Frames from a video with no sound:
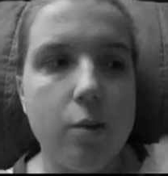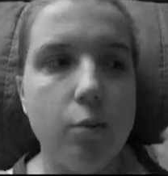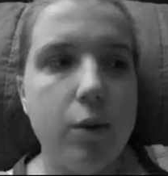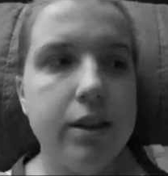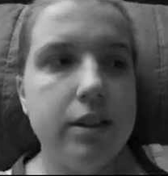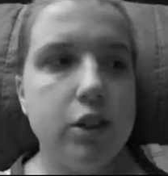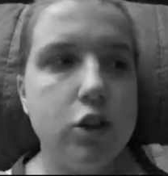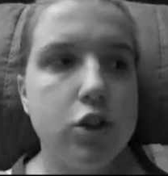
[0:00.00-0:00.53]
that
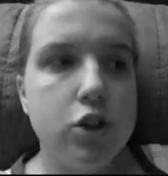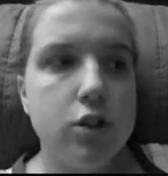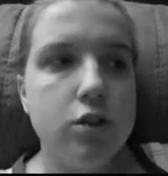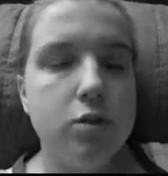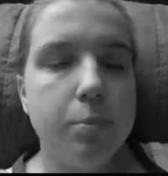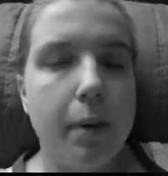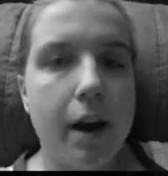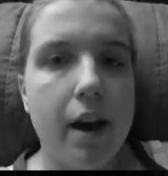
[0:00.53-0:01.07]
rent's
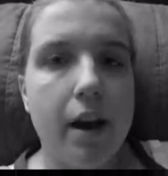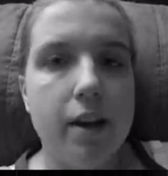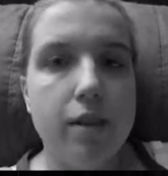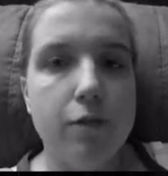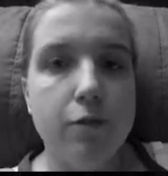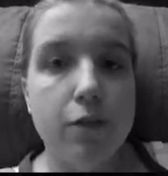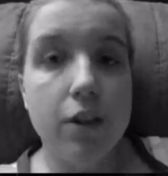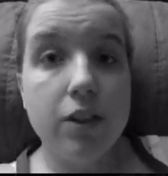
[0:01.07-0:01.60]
due by
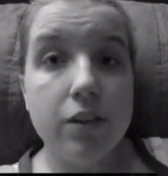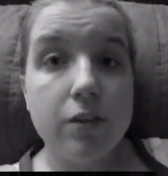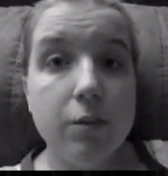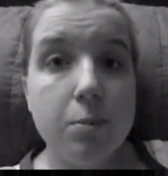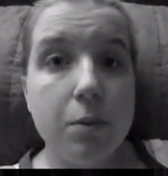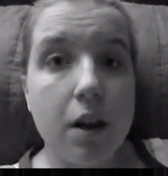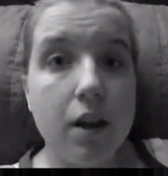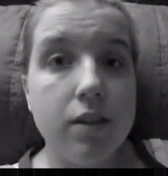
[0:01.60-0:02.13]
the 5th of the
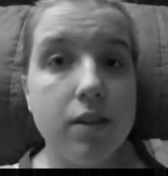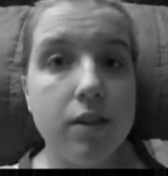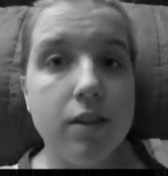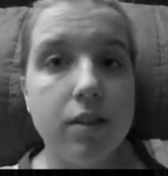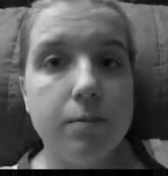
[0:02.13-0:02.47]
month.